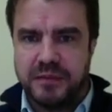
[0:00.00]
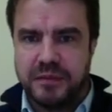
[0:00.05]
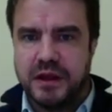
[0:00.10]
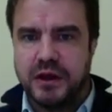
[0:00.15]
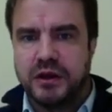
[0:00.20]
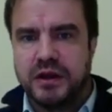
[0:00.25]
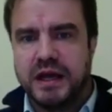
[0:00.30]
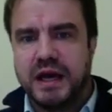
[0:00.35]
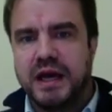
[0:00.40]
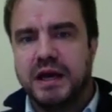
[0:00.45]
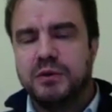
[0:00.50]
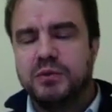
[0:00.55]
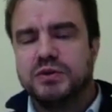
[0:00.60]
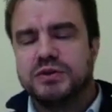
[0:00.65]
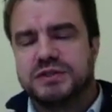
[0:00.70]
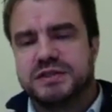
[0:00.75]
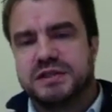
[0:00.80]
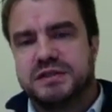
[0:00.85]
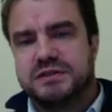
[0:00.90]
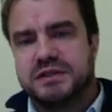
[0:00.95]
again
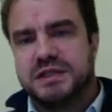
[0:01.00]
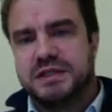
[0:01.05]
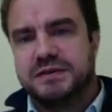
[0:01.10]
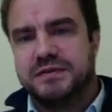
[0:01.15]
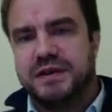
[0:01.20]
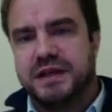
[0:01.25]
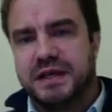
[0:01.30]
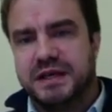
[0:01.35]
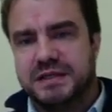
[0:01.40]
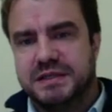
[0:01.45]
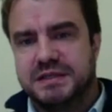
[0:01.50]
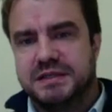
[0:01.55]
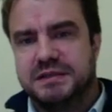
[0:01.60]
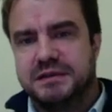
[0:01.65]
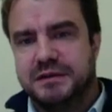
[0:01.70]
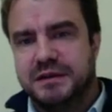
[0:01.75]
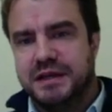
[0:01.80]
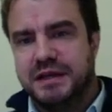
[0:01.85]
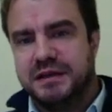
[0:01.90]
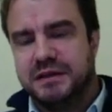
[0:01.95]
would suggest that
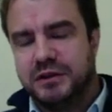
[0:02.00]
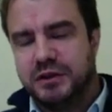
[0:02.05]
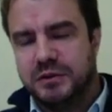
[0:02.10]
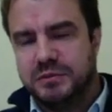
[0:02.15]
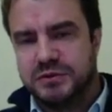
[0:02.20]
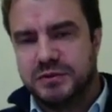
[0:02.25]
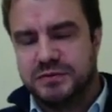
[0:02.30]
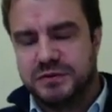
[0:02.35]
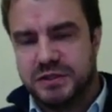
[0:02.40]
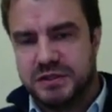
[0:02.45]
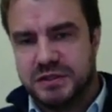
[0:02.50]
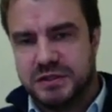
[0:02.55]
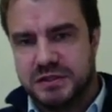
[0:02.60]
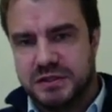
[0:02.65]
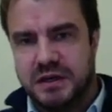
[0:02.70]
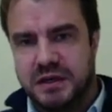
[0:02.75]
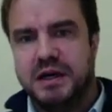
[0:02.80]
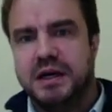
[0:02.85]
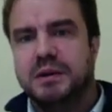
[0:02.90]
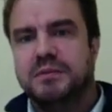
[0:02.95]
there's, in terms of
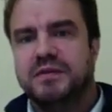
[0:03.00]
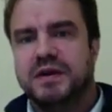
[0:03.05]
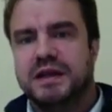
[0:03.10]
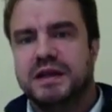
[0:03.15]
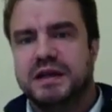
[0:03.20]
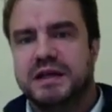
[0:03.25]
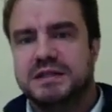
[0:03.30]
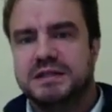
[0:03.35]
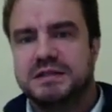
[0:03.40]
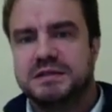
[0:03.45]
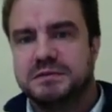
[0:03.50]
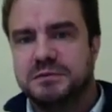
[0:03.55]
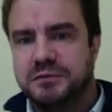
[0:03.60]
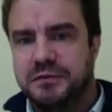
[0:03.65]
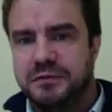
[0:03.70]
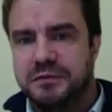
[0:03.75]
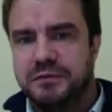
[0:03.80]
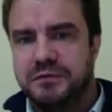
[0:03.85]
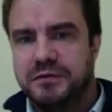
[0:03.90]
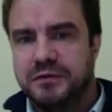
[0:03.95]
just time, but there's
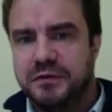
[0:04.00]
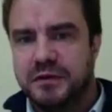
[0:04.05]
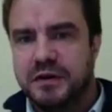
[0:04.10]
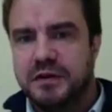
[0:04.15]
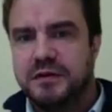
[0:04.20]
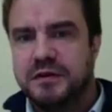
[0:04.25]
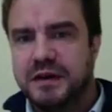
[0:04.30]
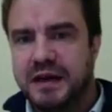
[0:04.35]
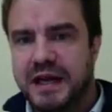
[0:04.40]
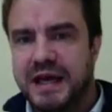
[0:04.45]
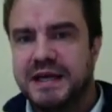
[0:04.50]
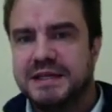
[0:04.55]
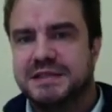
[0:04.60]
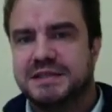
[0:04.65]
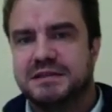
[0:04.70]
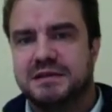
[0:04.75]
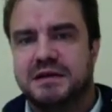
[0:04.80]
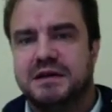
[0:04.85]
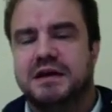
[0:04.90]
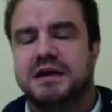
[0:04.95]

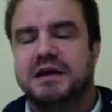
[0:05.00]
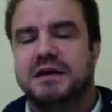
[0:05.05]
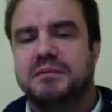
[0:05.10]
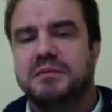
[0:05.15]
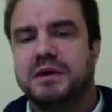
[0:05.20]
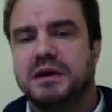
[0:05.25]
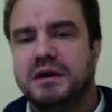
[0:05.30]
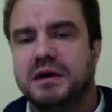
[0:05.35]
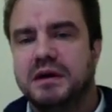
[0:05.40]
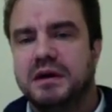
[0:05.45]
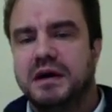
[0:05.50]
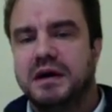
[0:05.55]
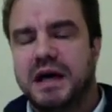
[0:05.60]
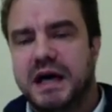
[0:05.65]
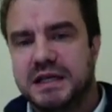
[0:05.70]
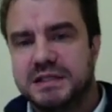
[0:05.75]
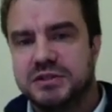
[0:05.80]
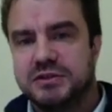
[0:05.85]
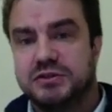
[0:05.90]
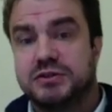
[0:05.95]
less time
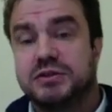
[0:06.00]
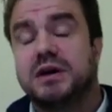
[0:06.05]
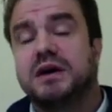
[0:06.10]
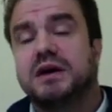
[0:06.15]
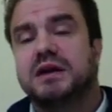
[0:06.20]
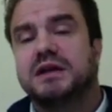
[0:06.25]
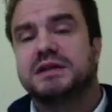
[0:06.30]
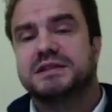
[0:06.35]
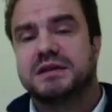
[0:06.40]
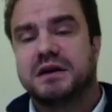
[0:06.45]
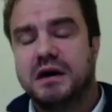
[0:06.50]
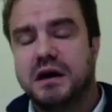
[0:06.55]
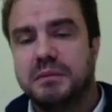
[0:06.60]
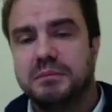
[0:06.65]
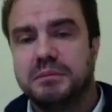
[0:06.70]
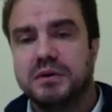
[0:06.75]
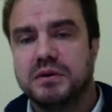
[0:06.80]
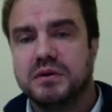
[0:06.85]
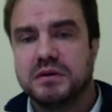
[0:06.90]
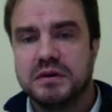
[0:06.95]
as a childless
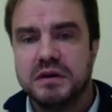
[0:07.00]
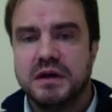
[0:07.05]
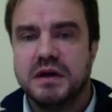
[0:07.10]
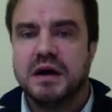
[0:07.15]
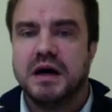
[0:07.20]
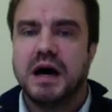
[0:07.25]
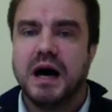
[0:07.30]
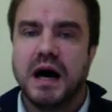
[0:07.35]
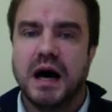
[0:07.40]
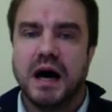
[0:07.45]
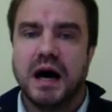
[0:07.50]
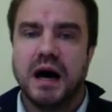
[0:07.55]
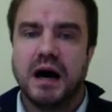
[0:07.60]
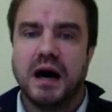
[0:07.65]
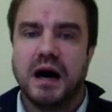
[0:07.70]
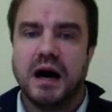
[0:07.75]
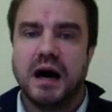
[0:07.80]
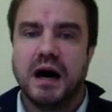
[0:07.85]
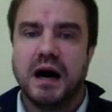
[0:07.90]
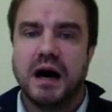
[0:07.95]
couple.
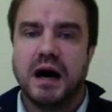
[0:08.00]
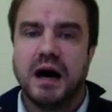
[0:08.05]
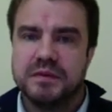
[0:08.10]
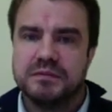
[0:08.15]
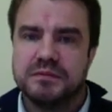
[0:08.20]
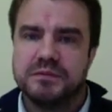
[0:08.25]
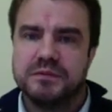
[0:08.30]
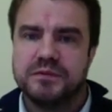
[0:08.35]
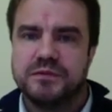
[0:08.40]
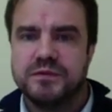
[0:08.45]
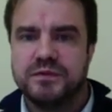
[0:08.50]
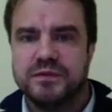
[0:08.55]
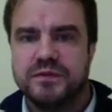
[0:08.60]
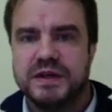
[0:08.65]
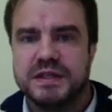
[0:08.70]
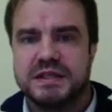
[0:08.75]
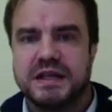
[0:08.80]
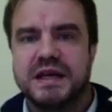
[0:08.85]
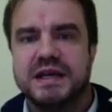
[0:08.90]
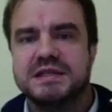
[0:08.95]

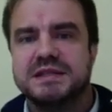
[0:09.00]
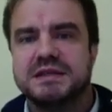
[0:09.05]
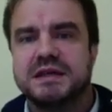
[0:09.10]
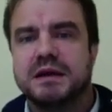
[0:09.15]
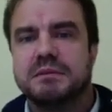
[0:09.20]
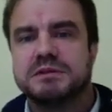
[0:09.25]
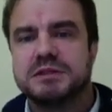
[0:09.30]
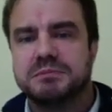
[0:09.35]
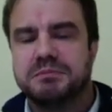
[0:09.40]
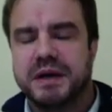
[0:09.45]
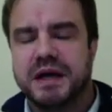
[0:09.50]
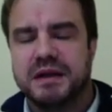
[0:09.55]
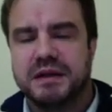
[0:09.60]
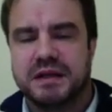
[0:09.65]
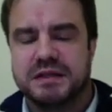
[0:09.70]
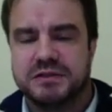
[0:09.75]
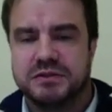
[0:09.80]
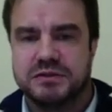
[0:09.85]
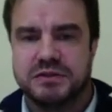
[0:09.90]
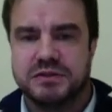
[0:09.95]
There's less time
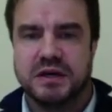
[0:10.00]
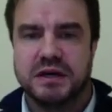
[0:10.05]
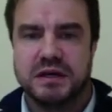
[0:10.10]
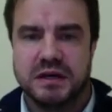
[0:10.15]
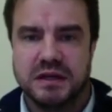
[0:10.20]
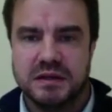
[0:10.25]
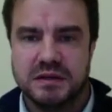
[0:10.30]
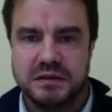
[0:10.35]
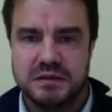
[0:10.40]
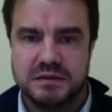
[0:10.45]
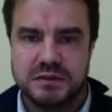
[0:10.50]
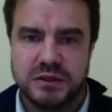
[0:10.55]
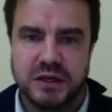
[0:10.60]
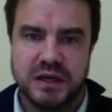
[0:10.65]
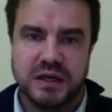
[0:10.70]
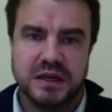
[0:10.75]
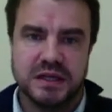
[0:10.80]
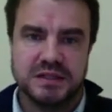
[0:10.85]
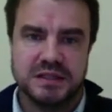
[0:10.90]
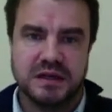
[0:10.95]
spent as a
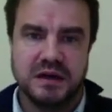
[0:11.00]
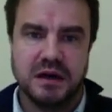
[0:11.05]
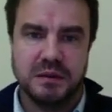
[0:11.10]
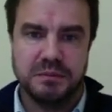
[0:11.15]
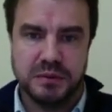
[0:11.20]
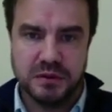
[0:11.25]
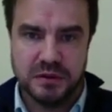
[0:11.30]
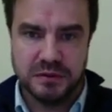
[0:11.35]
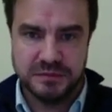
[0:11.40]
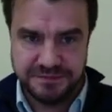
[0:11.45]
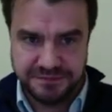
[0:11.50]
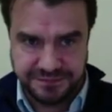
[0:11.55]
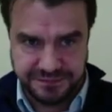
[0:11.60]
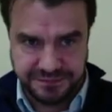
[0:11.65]
childless couple,